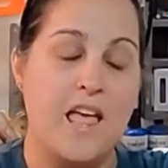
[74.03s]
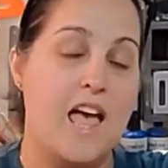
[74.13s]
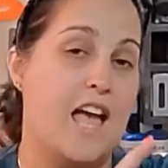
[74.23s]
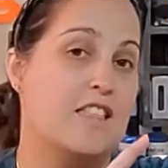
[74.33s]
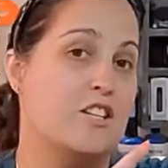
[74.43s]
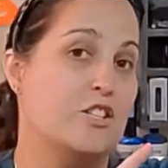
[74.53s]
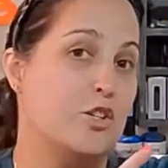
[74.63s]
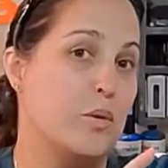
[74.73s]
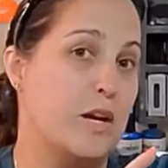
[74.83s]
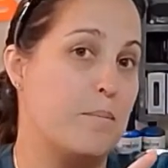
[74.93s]
and then
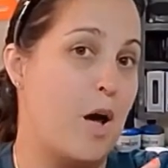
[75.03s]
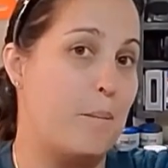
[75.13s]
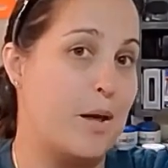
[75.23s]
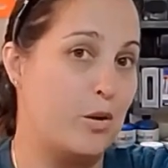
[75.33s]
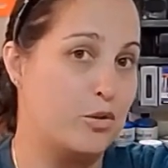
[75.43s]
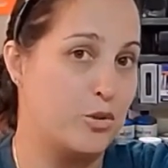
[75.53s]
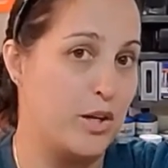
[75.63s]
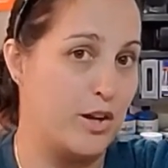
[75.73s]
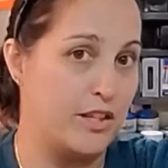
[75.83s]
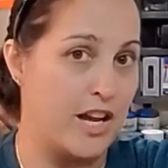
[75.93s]
doing a palmetto tree
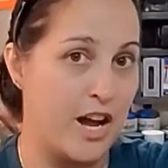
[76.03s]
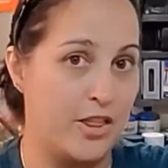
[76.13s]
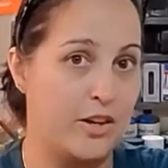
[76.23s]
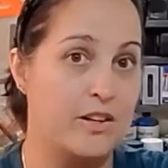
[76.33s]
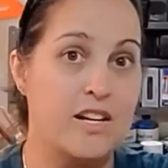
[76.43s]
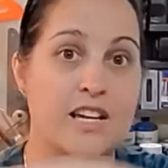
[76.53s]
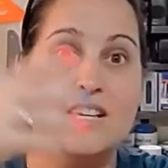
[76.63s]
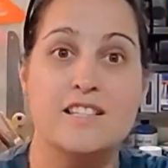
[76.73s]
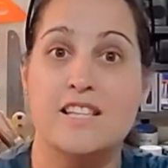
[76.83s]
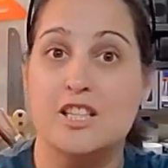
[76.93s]
on the other,
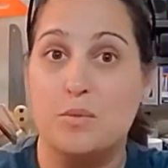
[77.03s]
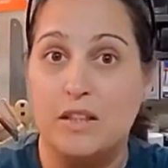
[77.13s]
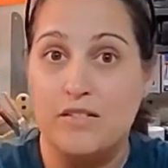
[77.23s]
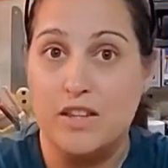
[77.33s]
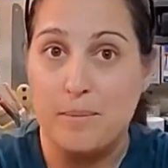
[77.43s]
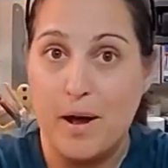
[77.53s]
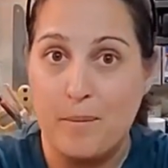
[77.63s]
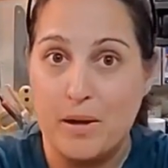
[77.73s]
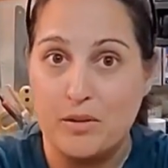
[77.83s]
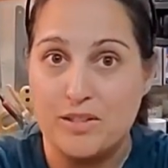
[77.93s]
since we live in the
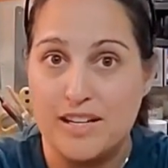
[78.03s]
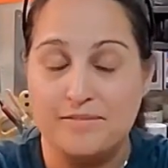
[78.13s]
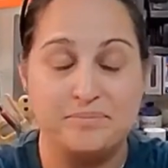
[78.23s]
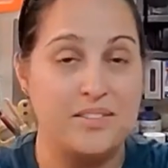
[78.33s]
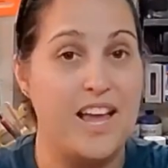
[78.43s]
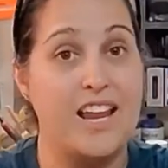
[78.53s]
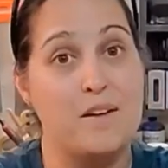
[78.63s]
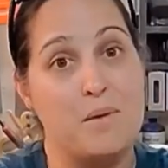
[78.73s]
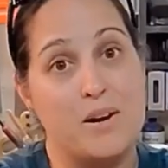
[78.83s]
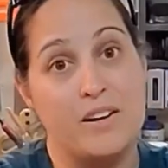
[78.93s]
Palmetto State and
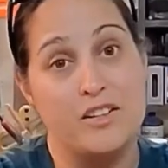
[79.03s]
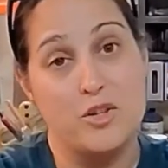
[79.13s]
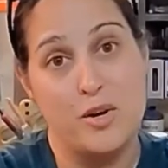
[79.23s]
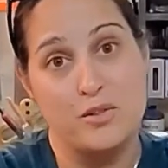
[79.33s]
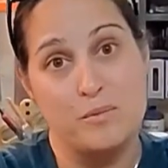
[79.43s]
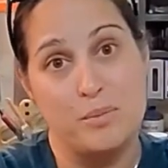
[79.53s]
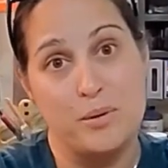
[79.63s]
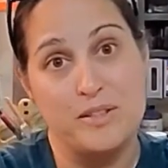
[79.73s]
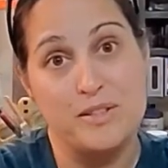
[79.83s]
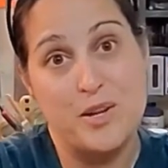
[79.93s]
I'm married to Charleston
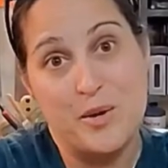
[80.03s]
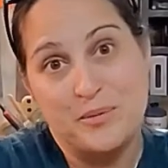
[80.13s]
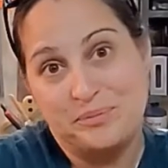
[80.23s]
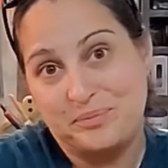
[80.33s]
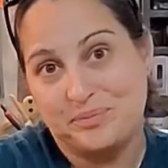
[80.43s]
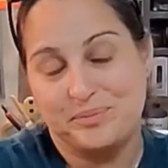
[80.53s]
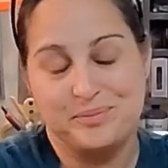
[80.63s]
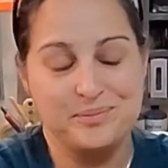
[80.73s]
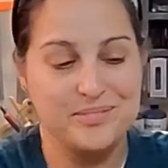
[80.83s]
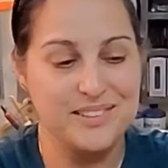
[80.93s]
boys, so
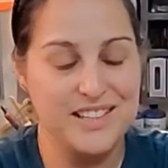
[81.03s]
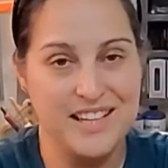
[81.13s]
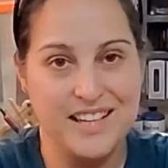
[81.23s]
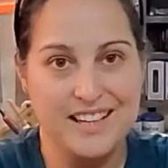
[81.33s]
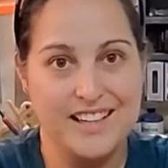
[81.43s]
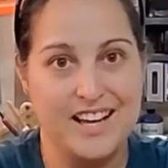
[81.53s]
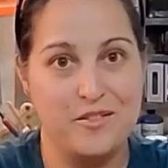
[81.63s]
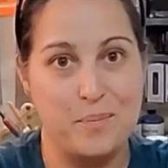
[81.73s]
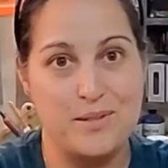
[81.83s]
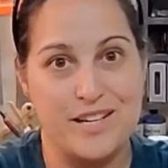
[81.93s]
gotta
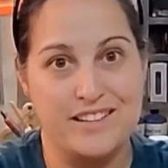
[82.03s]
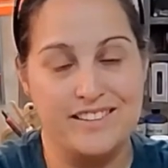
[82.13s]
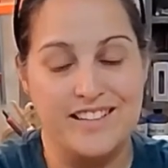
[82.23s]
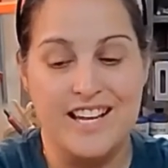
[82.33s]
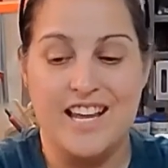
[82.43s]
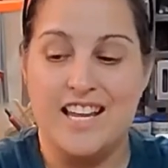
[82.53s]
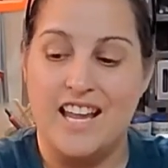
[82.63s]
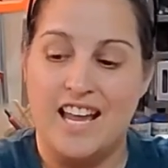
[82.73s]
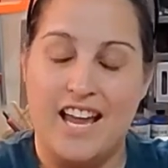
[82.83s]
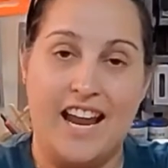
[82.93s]
represent.
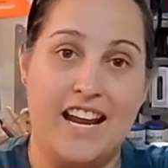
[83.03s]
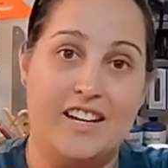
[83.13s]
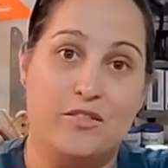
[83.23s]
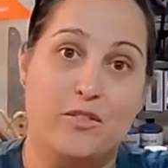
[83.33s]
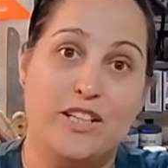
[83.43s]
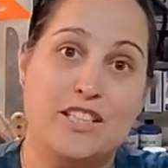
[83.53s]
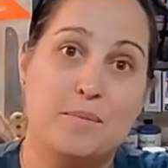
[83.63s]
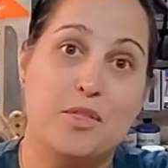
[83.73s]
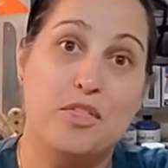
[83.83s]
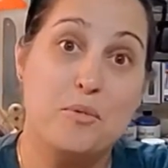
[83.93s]
And reason number
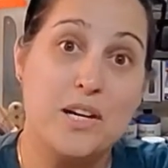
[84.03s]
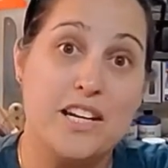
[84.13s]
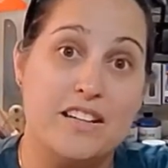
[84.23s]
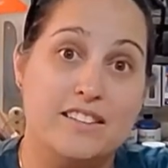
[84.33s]
three,